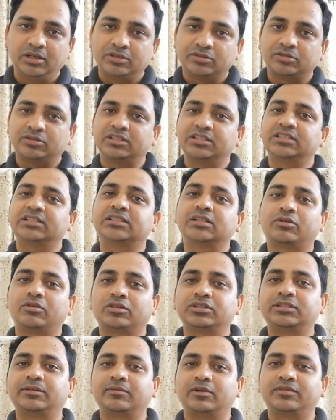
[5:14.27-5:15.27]
So this is the
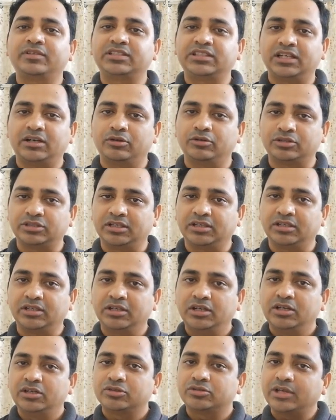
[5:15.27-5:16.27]
concept of a shared hosting.
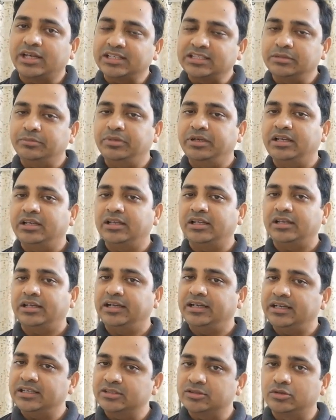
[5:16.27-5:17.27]
So as a beginner,
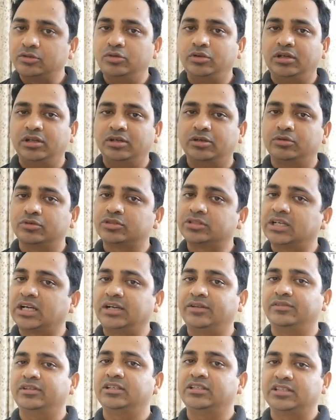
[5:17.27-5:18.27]
it is good to start
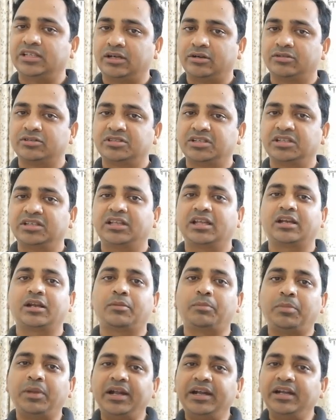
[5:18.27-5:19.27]
with a shared hosting. There are
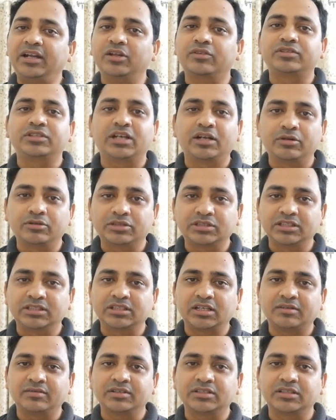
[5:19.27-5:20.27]
plenty of shared hosting
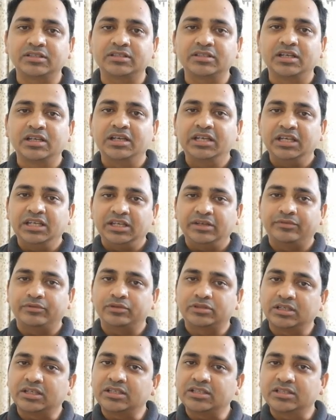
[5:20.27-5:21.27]
services. If you
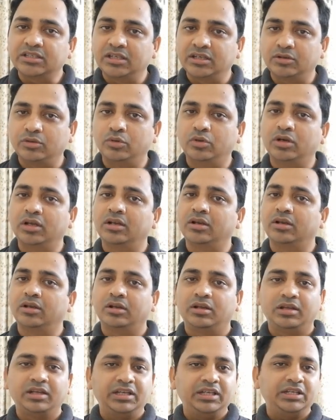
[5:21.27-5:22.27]
search in Google,
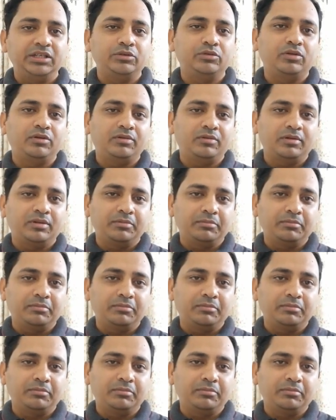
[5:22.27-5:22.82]
you will